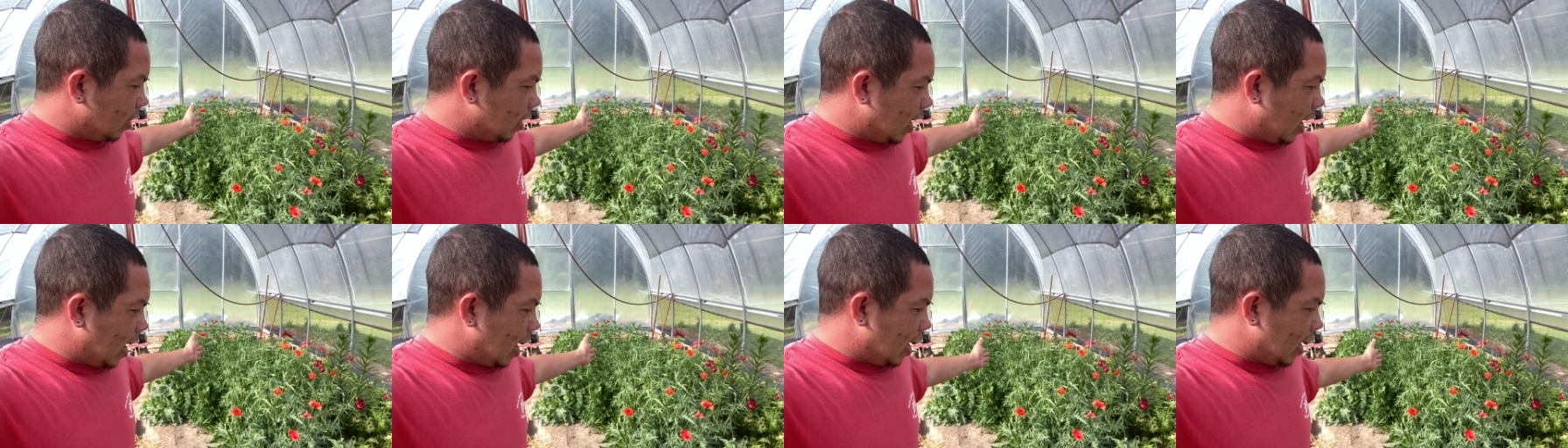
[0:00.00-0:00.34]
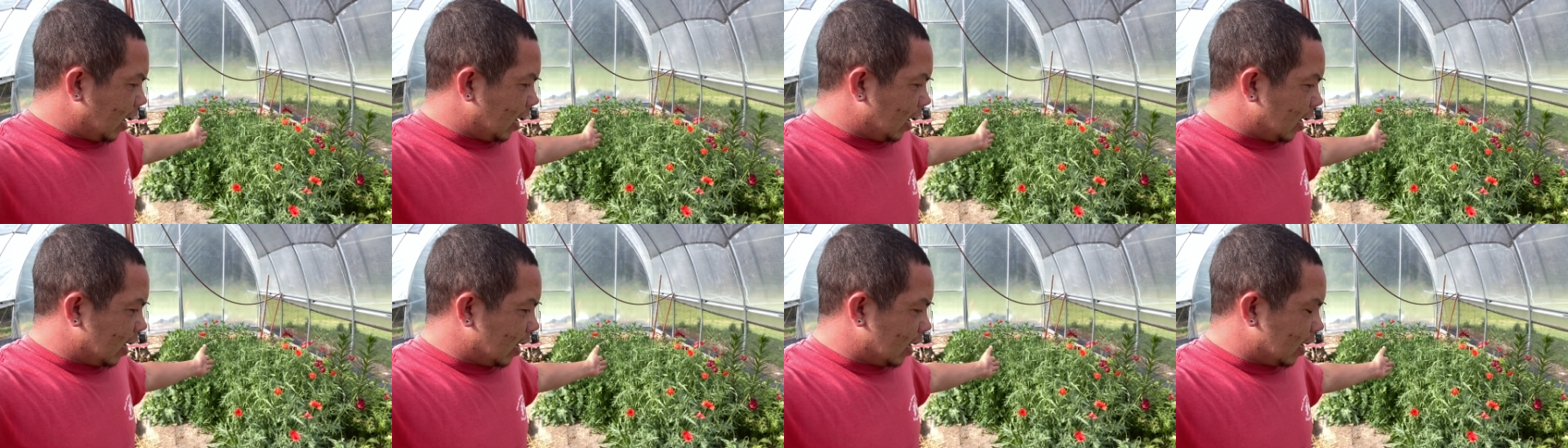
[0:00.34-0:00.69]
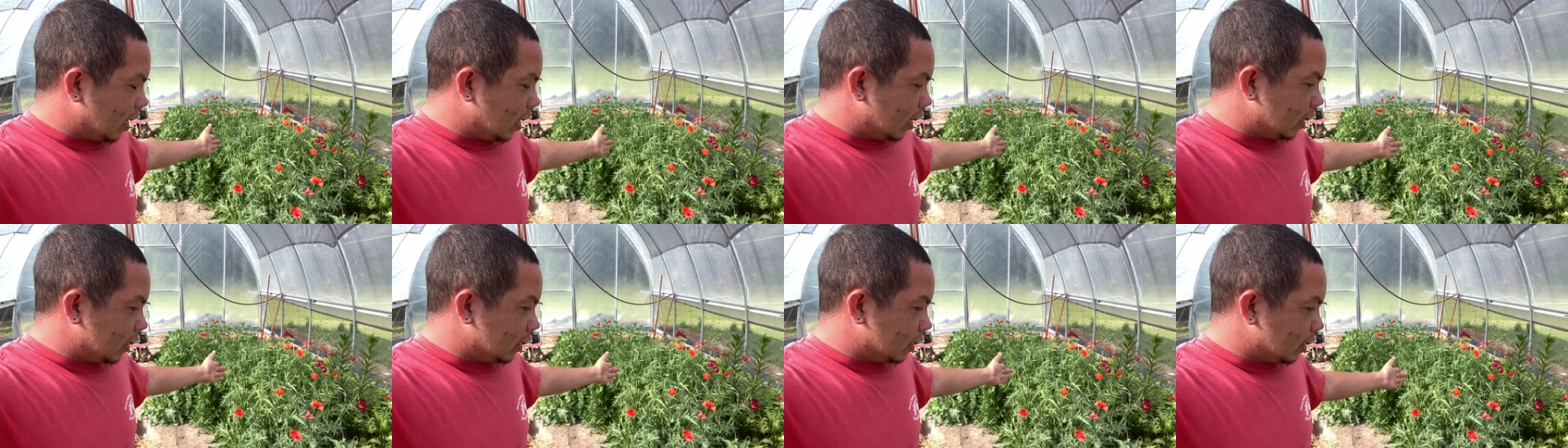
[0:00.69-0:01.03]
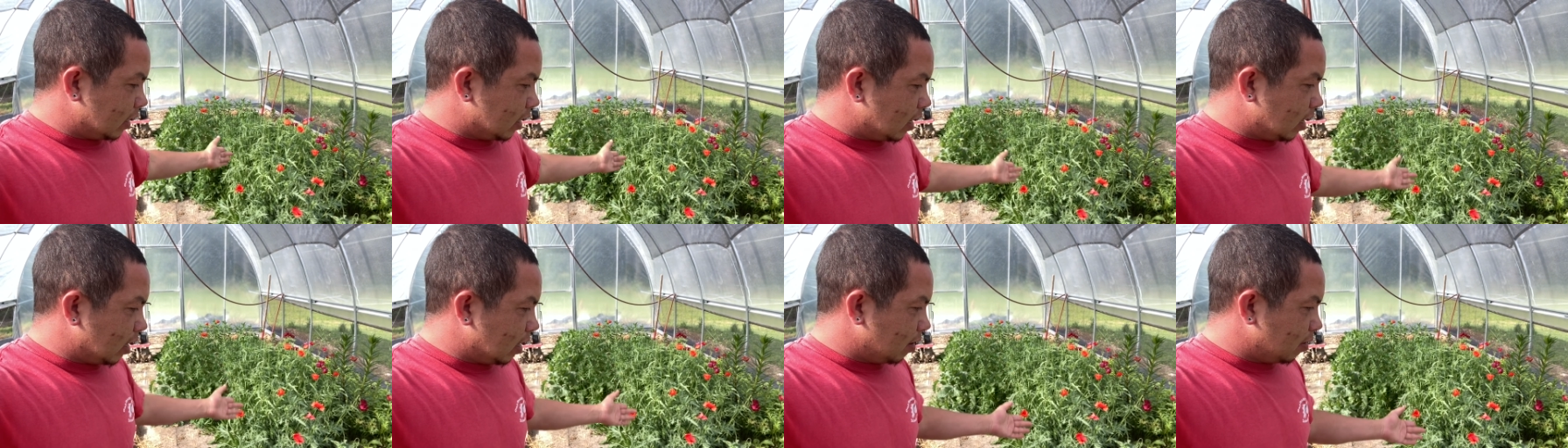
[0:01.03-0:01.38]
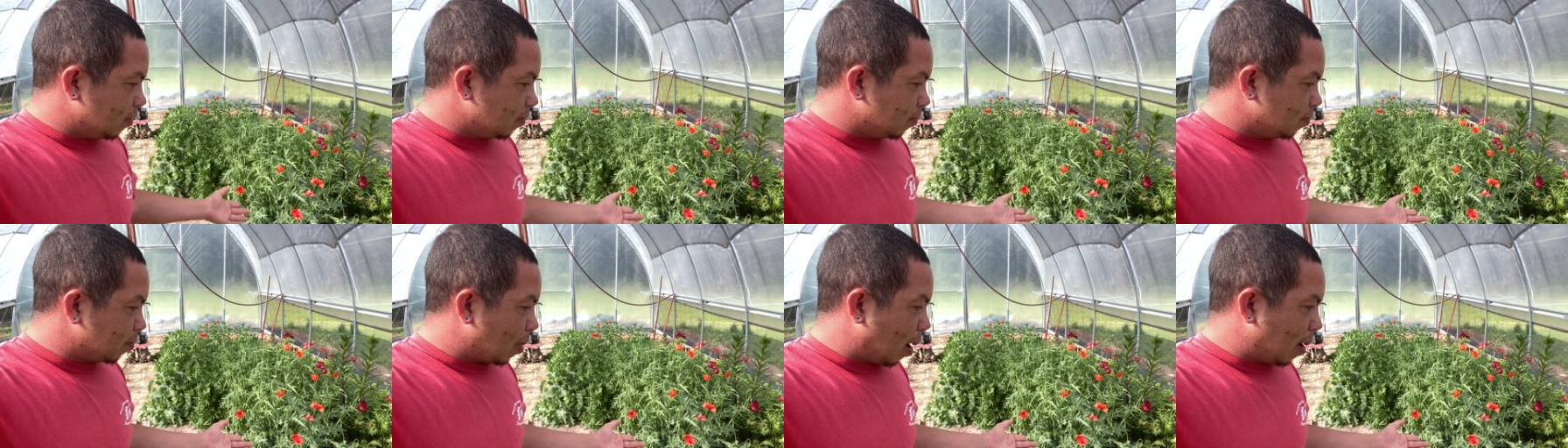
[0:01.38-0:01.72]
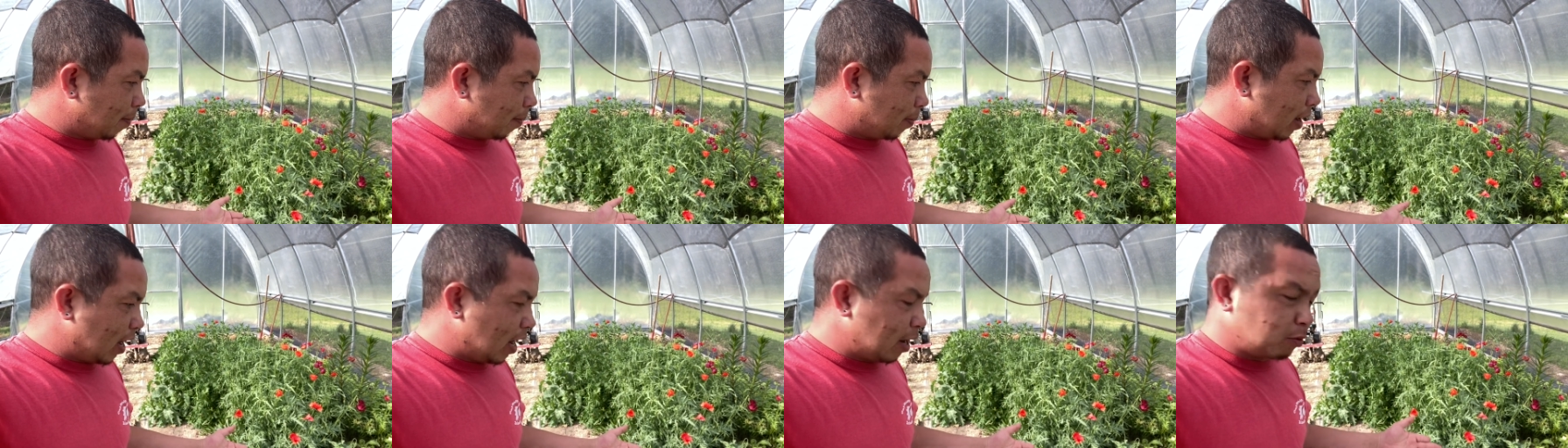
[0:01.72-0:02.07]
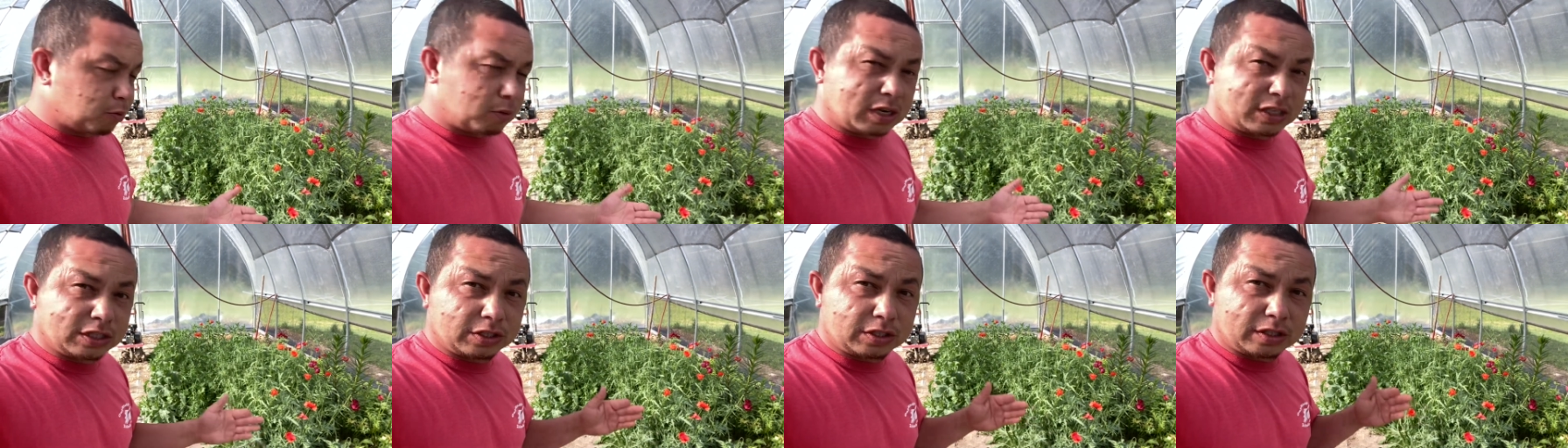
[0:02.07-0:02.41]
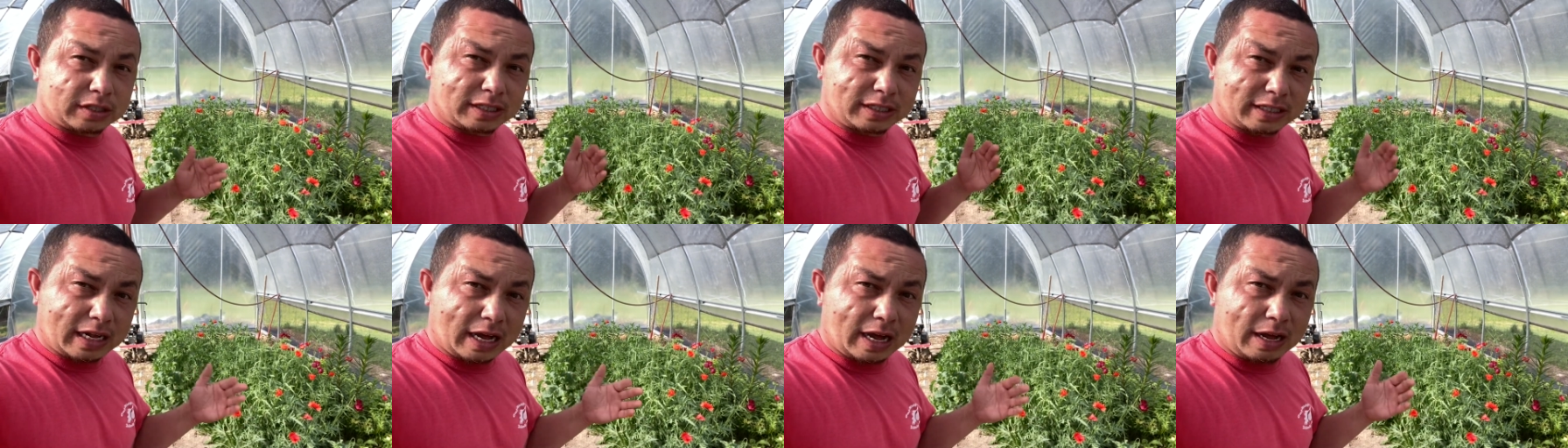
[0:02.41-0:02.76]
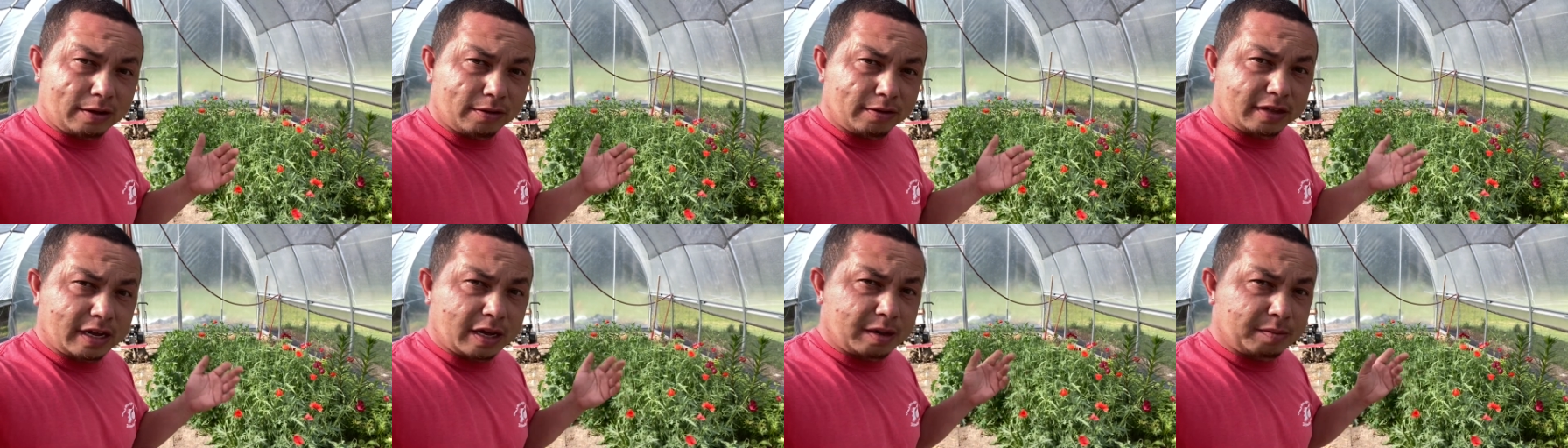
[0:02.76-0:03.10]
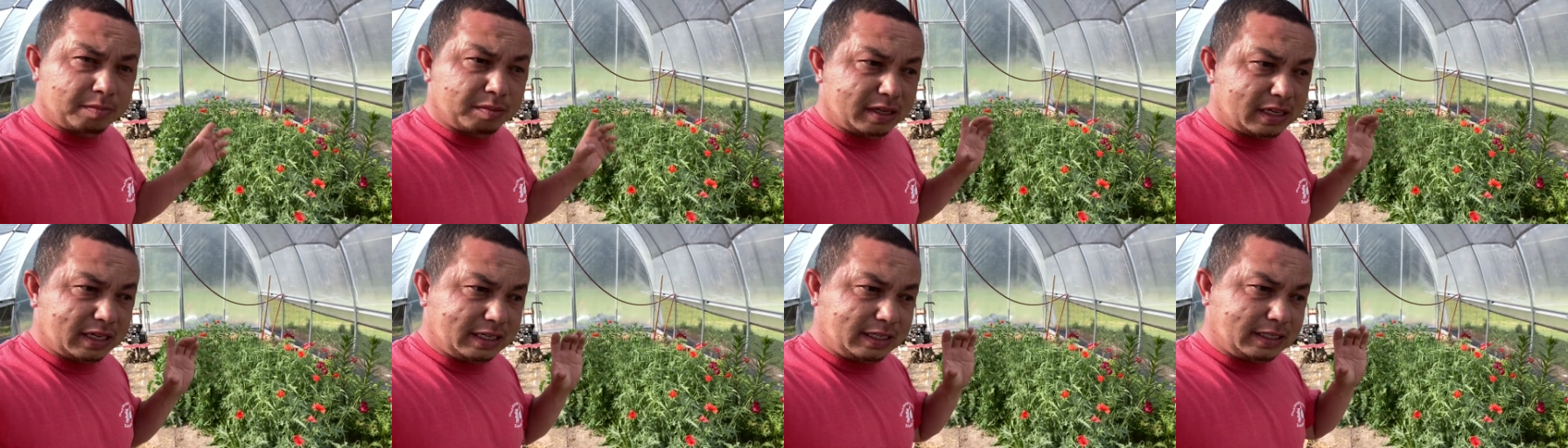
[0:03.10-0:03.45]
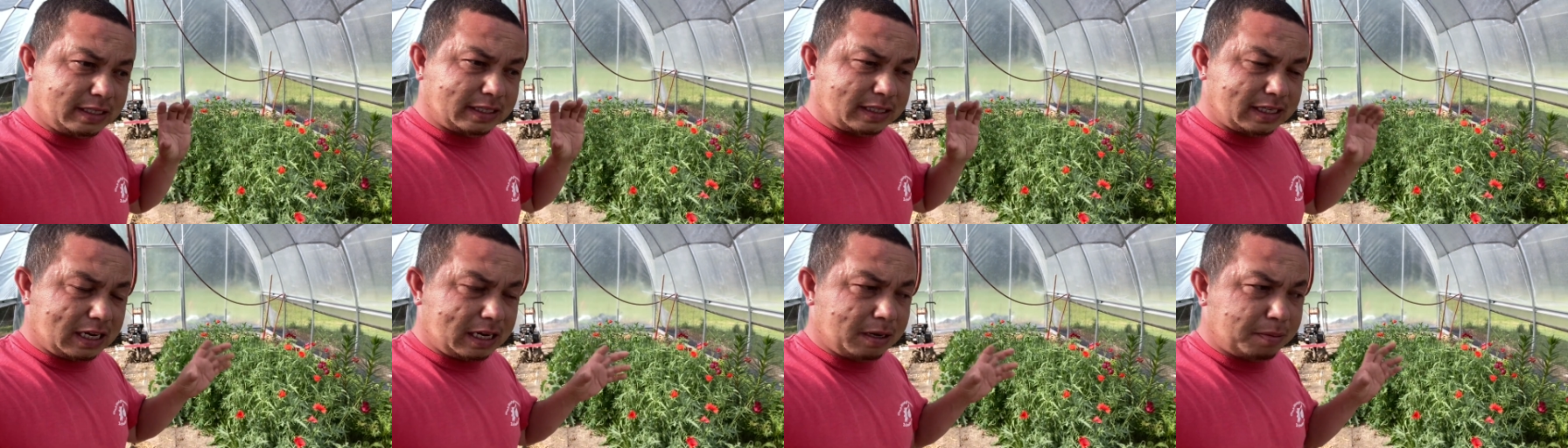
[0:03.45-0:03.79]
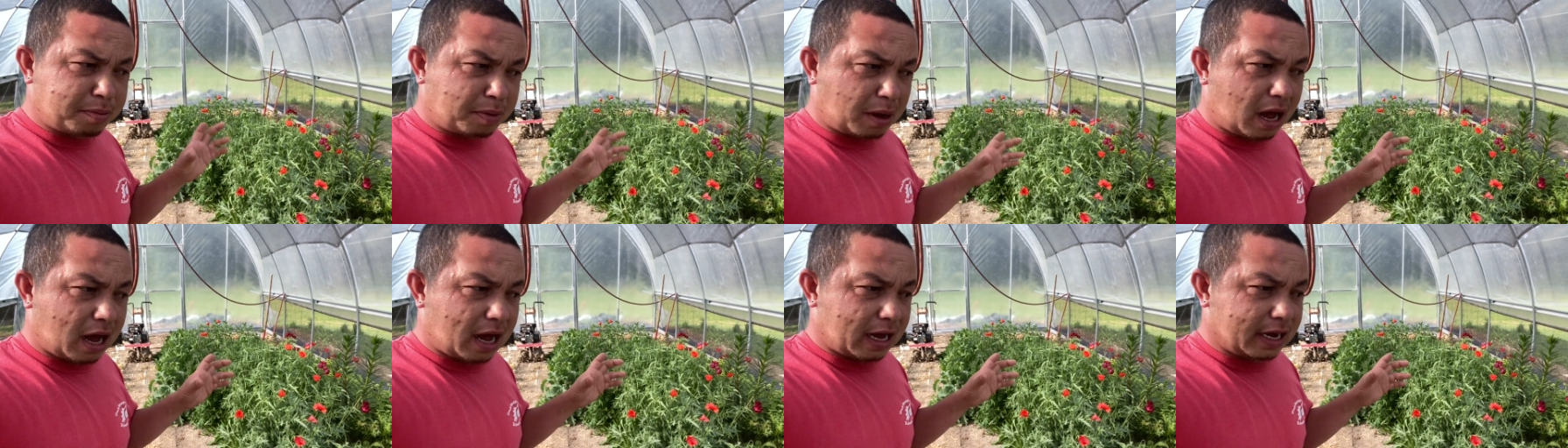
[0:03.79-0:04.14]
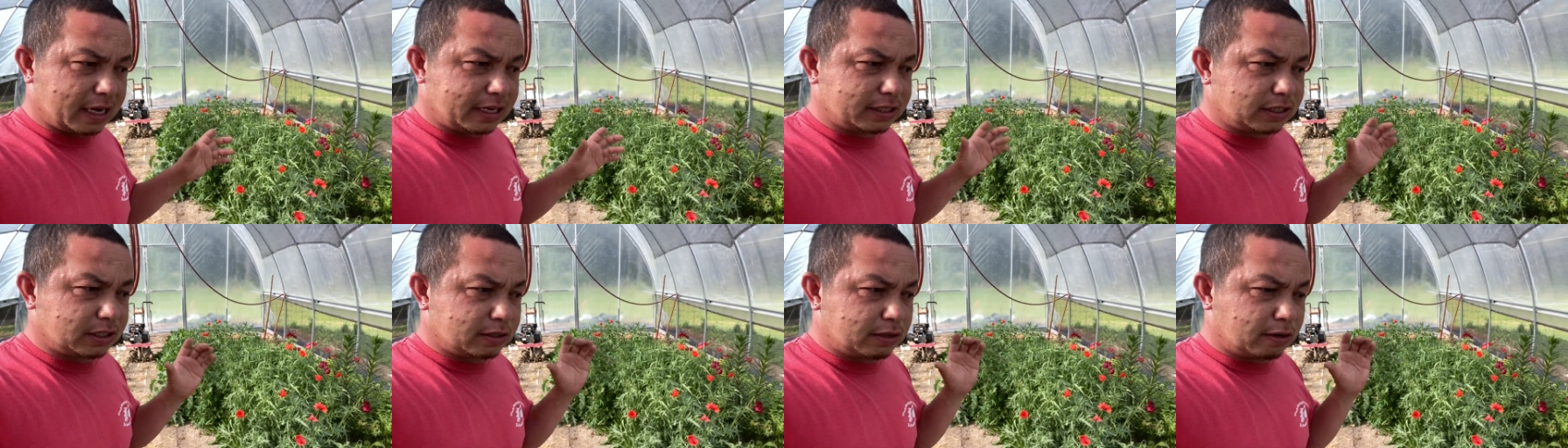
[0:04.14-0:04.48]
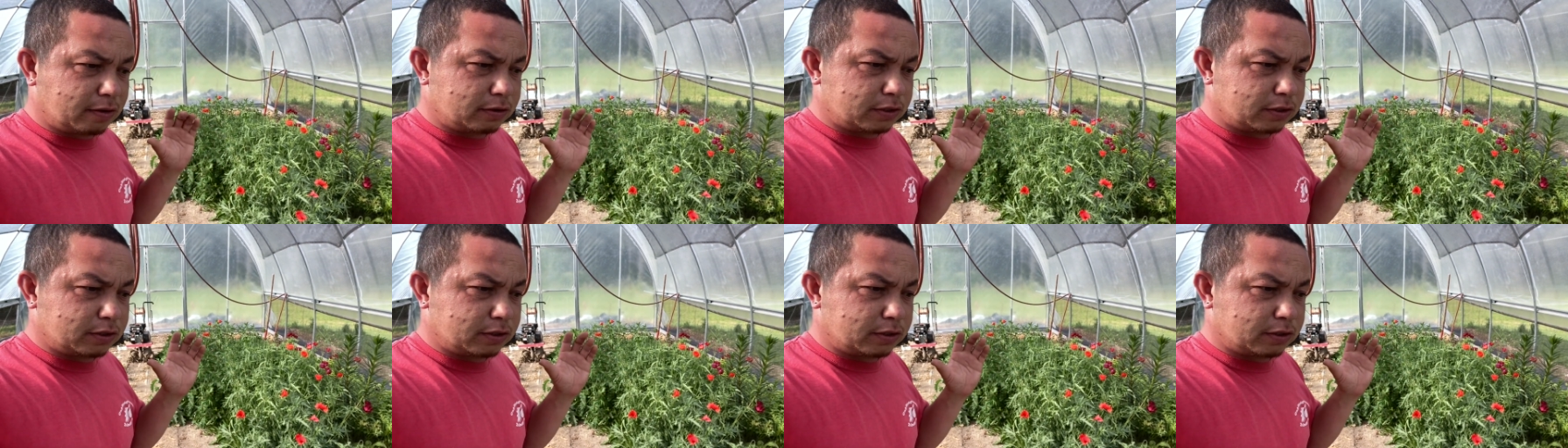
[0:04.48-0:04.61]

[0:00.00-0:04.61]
and my plan was to sell them the seed pods